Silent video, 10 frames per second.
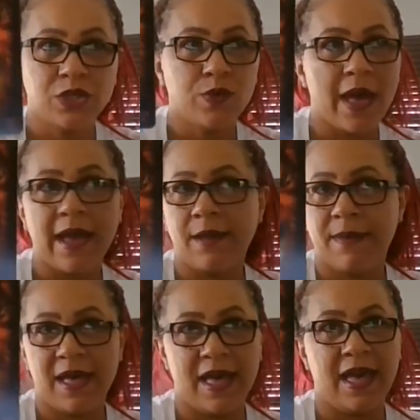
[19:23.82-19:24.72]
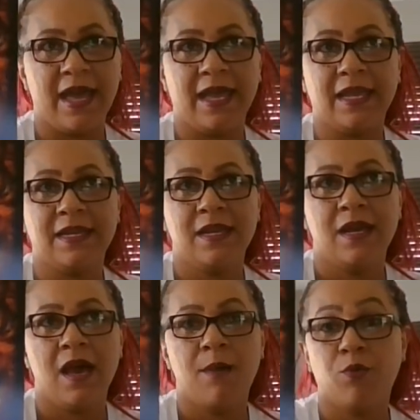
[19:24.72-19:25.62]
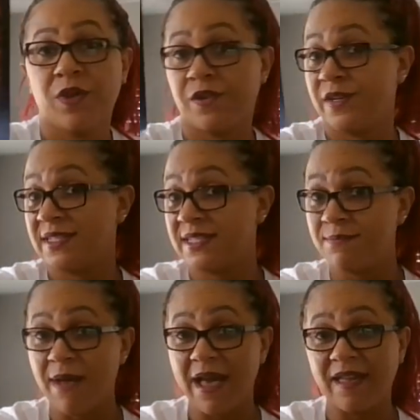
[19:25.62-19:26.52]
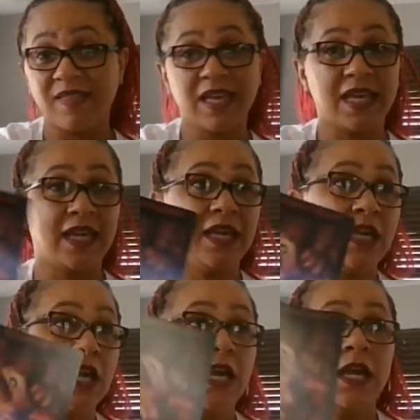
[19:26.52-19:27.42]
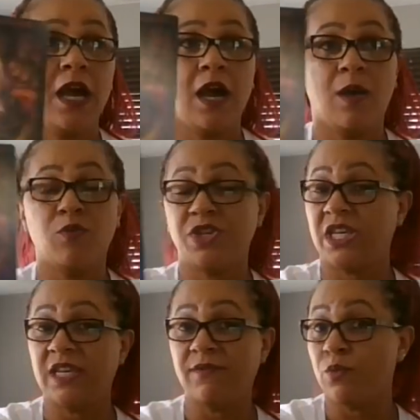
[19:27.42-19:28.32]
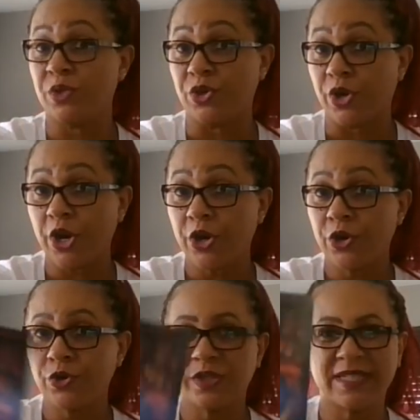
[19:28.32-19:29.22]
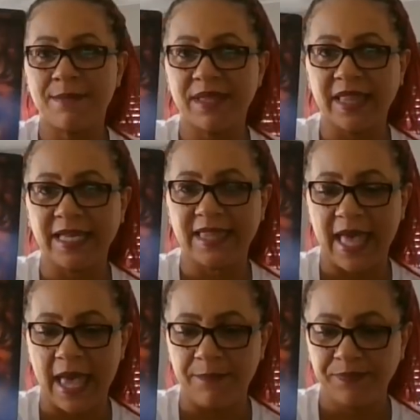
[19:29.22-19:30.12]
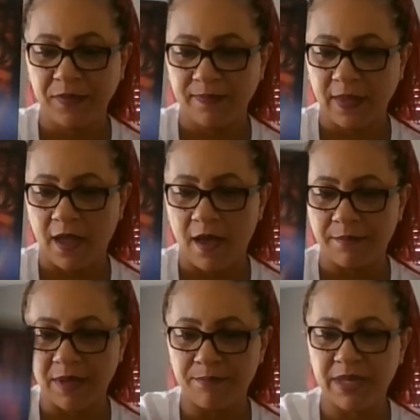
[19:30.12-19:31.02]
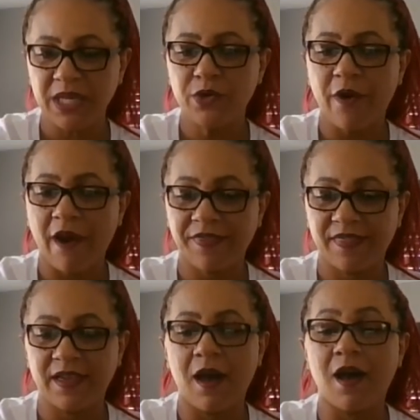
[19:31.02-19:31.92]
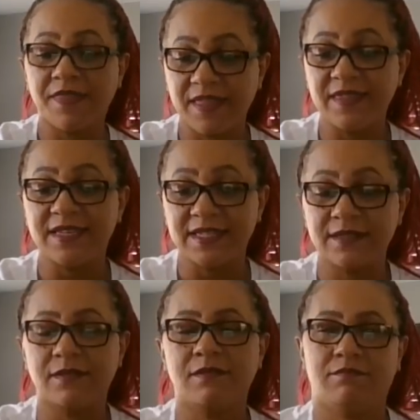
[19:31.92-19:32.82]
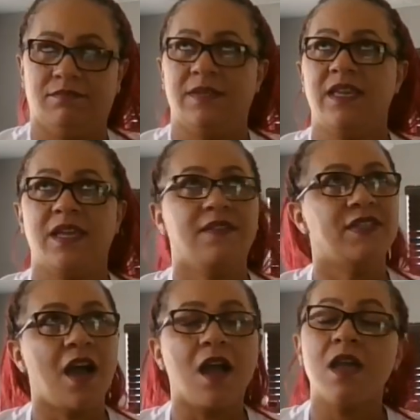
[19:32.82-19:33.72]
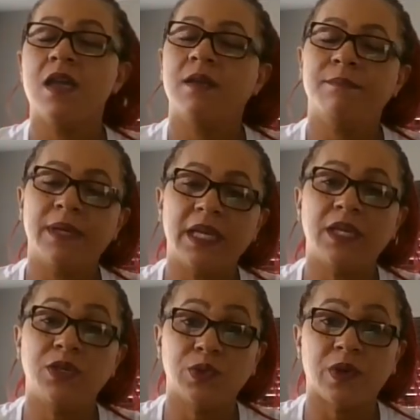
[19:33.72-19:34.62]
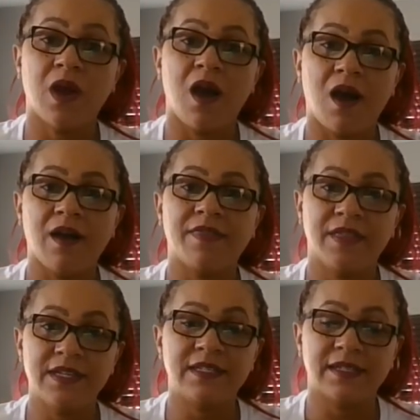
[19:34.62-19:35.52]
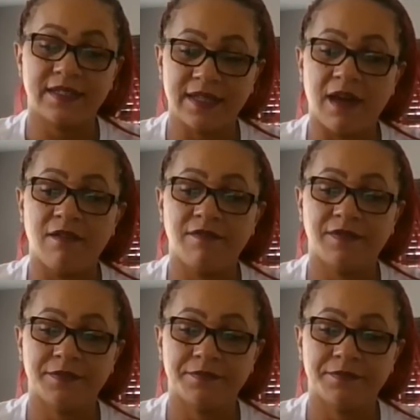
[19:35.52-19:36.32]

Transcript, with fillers: you hide behind, um, whether it's smiling, um, when, even when you're hurt, something like that. Um, be your authentic, can't even talk, be your authentic self.